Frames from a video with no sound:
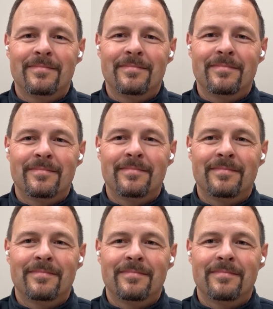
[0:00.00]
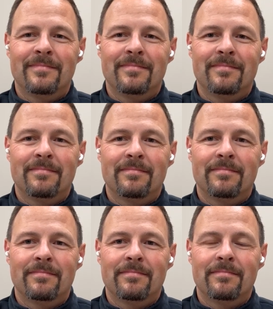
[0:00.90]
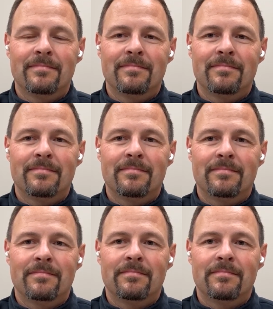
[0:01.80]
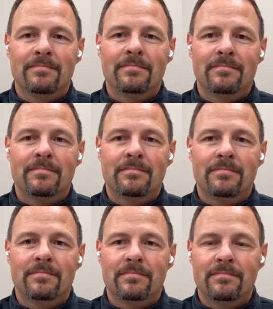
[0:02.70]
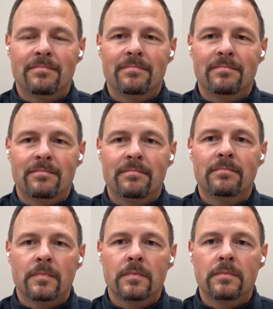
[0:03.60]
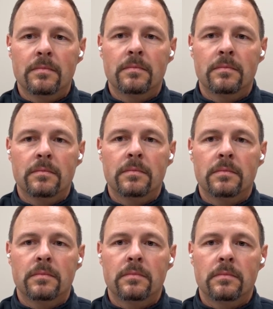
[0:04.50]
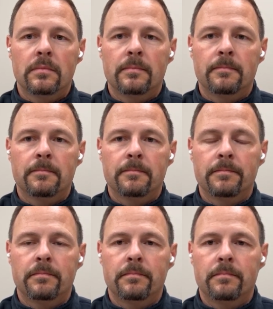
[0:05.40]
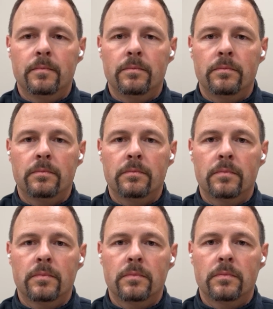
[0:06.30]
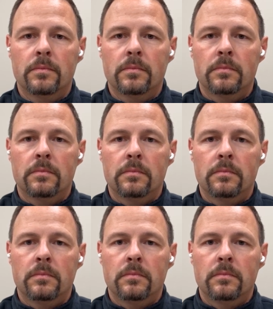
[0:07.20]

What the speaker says: No words are spoken by the person on screen.